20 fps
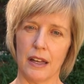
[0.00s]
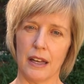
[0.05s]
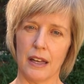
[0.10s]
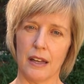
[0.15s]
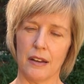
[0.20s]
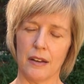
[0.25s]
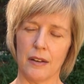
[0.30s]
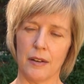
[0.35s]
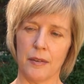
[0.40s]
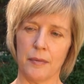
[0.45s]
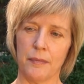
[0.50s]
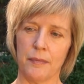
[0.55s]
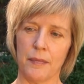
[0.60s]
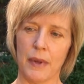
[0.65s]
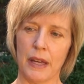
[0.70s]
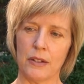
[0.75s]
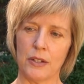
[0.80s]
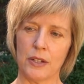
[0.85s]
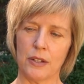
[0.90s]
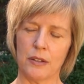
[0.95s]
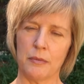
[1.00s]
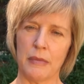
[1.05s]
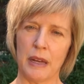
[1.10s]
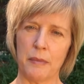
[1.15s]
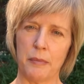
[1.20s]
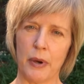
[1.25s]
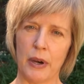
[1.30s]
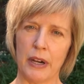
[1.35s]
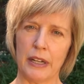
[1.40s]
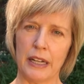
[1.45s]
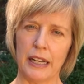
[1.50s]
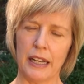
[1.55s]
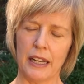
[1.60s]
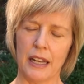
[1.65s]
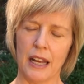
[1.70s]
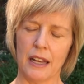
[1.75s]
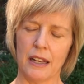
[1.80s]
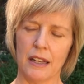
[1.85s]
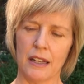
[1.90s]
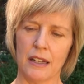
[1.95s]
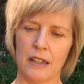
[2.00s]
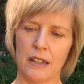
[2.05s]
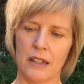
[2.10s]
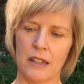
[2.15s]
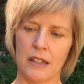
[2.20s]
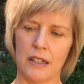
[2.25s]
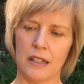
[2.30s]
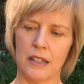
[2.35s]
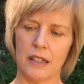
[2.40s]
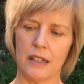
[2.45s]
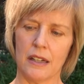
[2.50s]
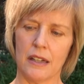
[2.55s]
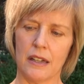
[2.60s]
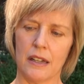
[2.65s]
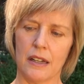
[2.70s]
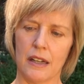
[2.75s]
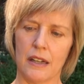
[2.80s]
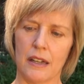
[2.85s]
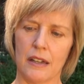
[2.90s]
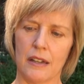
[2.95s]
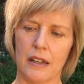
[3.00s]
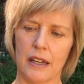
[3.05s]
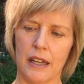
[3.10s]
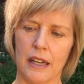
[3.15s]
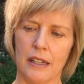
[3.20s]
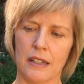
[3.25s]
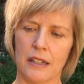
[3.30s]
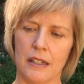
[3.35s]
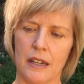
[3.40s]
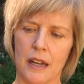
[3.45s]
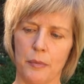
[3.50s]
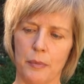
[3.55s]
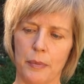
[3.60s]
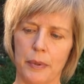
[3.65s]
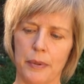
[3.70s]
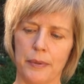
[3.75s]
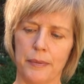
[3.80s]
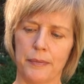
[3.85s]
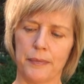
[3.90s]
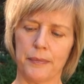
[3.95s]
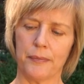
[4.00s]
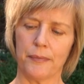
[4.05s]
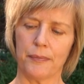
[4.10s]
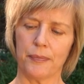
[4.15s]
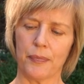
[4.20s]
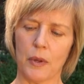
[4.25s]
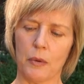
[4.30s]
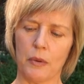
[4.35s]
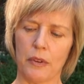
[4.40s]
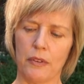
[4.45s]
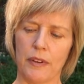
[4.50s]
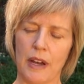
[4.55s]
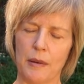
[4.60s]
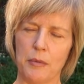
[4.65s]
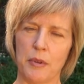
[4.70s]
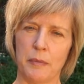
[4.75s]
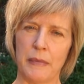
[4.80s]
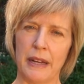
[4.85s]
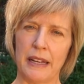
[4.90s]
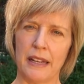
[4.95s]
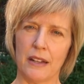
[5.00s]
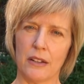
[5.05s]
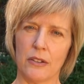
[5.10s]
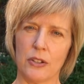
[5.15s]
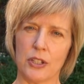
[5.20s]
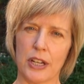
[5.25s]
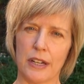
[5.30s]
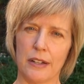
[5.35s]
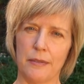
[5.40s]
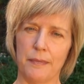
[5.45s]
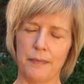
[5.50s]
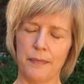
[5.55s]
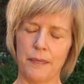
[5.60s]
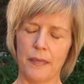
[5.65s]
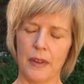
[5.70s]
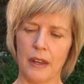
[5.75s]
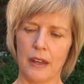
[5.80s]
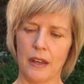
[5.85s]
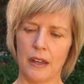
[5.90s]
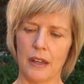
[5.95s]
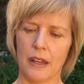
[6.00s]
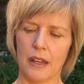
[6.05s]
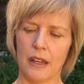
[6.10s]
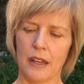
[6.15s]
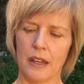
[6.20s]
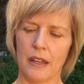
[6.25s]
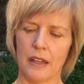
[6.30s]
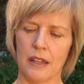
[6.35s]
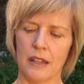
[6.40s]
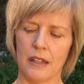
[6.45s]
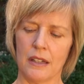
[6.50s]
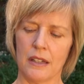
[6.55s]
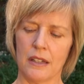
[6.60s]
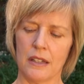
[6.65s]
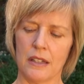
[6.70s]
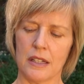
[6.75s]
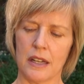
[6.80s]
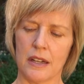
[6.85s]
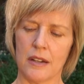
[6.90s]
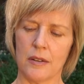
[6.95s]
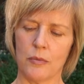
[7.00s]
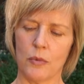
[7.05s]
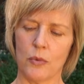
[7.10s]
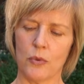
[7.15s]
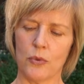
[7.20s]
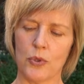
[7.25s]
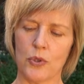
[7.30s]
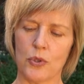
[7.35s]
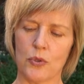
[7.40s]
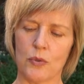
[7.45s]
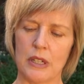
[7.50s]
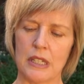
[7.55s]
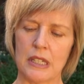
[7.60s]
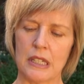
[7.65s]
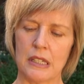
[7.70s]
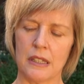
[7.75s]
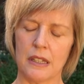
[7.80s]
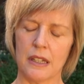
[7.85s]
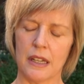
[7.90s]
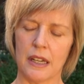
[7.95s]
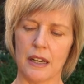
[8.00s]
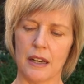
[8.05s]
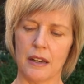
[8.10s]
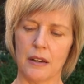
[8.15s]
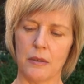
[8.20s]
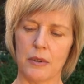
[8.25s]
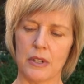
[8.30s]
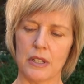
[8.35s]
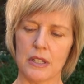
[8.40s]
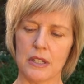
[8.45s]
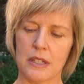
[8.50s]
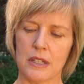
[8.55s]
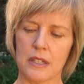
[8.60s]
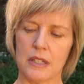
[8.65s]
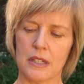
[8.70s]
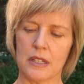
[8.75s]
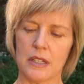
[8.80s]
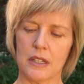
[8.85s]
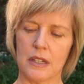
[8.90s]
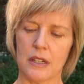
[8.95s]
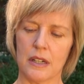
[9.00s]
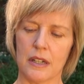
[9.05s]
entered my body and ended up with fibromyalgia, and most recently I was